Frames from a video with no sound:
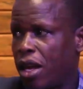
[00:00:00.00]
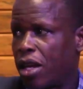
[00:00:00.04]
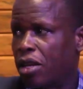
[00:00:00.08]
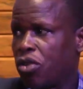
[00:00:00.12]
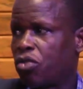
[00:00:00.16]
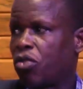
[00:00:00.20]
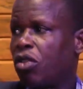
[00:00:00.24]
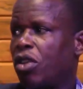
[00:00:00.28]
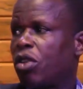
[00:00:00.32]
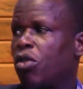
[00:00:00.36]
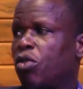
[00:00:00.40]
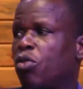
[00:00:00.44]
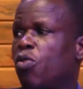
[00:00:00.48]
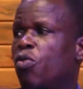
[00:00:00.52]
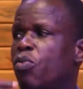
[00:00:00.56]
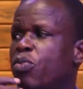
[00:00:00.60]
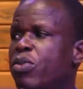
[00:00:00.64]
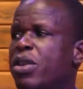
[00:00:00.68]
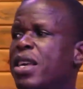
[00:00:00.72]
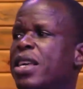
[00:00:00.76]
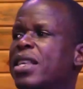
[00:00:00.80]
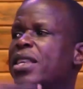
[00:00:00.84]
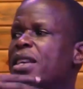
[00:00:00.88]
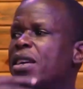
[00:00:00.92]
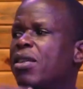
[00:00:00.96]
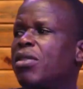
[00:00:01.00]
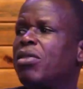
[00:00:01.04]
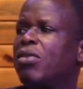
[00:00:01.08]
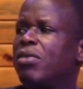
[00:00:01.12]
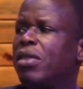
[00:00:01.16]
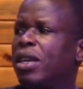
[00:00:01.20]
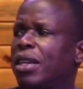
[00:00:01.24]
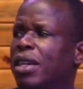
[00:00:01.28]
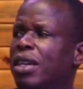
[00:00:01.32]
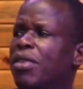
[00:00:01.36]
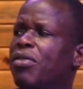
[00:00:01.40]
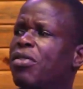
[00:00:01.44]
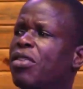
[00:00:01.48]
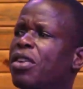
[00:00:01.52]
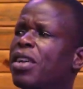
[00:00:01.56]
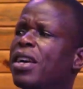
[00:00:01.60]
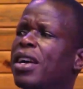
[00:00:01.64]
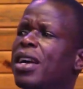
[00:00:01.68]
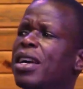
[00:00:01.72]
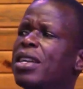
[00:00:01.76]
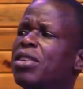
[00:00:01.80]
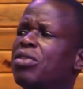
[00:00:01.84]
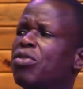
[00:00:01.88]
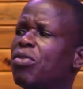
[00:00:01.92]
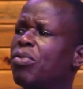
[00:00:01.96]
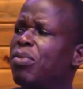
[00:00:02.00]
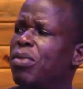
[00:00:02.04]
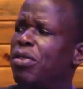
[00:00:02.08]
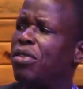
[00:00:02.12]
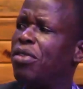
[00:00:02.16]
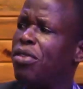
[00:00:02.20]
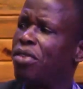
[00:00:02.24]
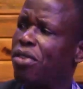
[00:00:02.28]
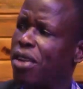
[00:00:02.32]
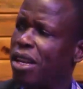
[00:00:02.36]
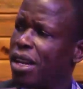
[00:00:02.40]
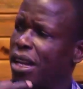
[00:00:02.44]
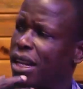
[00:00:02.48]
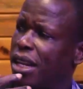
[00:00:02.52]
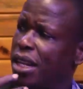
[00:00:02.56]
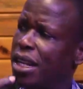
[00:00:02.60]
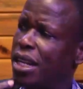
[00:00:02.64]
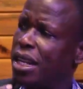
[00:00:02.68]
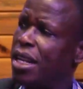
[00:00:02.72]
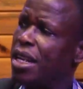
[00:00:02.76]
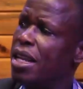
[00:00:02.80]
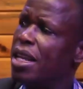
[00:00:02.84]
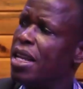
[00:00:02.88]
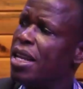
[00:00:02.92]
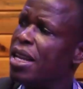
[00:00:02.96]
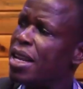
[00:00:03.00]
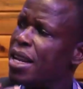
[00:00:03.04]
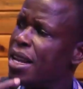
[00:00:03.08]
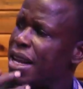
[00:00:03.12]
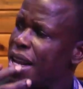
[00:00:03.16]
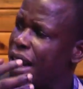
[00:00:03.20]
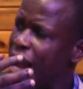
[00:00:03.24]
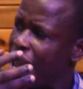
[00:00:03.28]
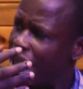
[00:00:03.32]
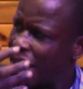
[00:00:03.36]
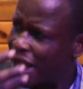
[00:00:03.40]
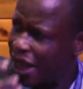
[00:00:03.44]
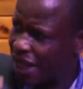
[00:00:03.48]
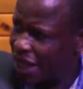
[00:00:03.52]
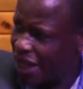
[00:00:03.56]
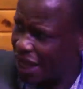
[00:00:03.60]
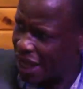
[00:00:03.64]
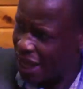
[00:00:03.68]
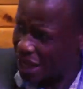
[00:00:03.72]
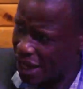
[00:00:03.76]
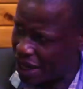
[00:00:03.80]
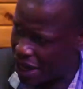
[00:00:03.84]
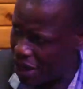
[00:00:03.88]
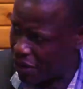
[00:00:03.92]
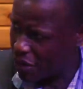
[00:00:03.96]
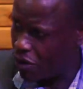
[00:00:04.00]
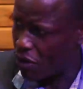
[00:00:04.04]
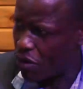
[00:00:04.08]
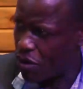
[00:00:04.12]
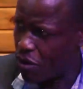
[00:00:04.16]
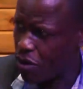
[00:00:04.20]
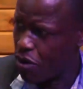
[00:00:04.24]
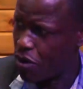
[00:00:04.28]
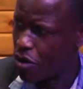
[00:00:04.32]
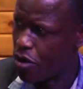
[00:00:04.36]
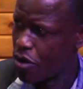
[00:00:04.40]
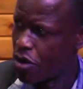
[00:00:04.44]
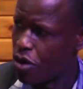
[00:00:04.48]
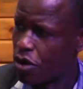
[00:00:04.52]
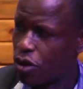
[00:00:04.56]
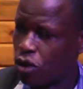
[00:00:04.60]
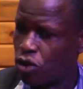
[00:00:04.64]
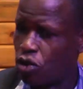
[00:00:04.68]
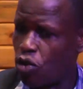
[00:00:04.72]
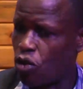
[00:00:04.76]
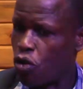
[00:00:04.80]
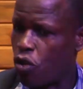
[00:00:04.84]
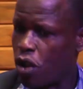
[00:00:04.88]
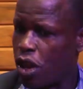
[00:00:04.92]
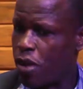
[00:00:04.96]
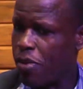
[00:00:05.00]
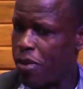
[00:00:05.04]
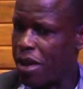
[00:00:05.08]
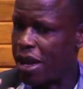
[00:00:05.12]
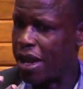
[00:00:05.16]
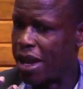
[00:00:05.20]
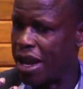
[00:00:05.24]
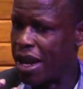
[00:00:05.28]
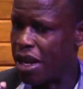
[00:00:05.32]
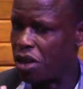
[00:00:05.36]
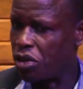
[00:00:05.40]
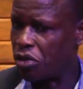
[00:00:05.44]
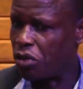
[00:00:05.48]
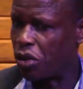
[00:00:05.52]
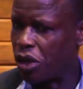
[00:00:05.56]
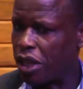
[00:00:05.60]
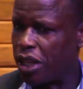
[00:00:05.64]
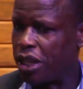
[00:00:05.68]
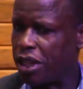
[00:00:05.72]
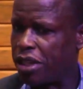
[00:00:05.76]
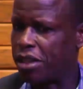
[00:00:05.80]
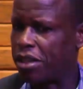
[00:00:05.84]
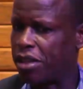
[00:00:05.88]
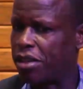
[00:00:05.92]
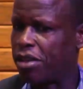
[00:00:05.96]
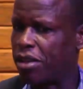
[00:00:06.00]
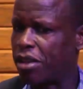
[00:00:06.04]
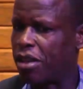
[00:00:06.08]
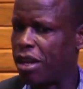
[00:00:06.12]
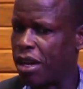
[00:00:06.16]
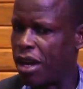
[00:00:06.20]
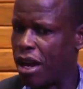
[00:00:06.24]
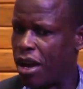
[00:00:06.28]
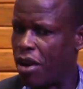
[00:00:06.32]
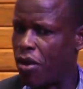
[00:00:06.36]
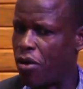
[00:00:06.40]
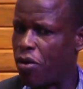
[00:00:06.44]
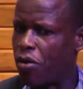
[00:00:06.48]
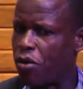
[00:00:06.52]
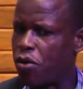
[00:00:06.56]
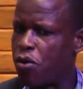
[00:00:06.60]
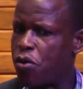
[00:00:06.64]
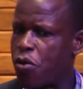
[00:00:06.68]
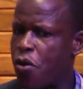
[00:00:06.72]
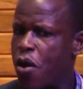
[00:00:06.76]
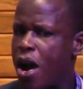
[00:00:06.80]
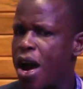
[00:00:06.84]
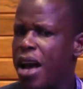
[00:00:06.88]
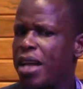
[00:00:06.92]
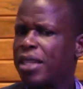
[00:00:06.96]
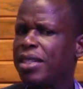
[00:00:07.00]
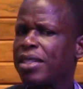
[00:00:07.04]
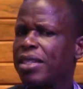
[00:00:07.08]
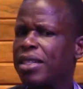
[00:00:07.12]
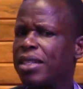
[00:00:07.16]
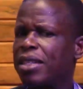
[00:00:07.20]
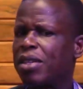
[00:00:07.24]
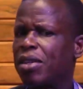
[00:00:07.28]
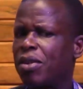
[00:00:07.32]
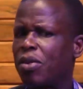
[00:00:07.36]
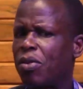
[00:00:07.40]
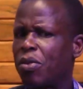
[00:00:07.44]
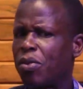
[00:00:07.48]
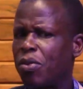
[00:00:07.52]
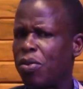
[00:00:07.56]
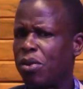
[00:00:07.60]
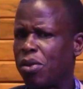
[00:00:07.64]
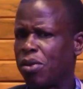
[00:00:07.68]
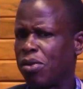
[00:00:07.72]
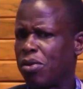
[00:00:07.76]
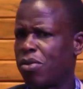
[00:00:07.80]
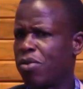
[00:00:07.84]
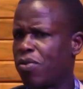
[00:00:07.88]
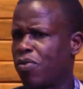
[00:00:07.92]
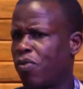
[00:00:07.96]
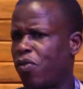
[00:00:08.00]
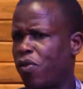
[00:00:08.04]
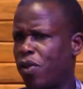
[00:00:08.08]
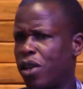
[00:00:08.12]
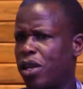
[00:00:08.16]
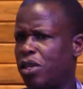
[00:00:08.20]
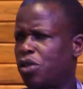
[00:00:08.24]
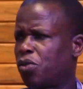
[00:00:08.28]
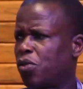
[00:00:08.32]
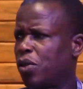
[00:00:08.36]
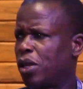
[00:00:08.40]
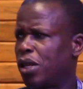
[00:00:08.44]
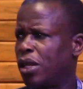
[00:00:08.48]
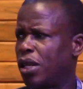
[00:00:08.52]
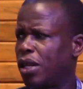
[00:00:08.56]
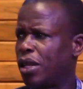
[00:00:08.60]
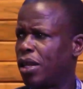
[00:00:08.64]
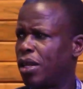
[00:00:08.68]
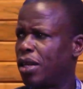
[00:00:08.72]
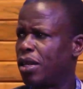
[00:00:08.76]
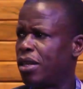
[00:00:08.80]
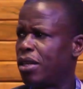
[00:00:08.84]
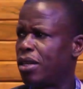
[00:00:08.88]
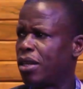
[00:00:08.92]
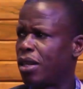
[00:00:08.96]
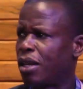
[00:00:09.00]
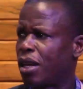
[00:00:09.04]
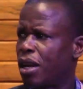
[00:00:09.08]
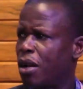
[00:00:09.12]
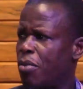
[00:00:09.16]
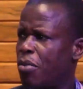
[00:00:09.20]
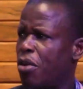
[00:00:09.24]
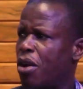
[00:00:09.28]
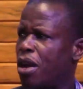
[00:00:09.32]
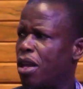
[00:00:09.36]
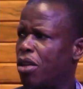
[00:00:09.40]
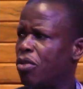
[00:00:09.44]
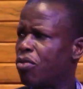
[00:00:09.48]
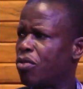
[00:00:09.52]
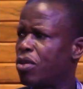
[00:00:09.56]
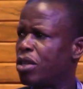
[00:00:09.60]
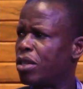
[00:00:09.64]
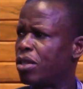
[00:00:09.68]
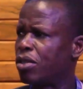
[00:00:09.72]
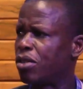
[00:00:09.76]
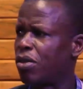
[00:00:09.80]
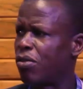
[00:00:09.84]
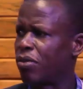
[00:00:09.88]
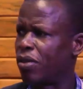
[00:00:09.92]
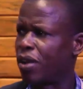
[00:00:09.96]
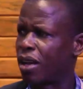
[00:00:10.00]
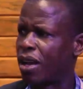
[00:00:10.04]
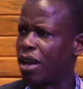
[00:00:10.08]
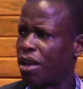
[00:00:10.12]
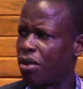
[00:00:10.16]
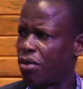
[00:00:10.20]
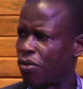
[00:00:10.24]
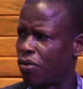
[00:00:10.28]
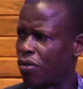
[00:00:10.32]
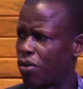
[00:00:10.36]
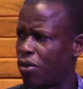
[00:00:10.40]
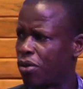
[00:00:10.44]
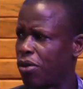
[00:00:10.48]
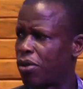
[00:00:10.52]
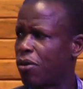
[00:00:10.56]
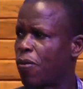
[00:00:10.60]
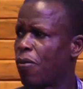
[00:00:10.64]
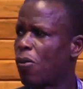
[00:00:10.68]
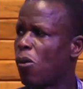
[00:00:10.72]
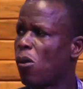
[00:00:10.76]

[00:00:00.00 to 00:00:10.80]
So to be a child of the devil, he had to be really like the devil. So he began to eat. Now you asked, for us we need carbohydrates, every kind of what.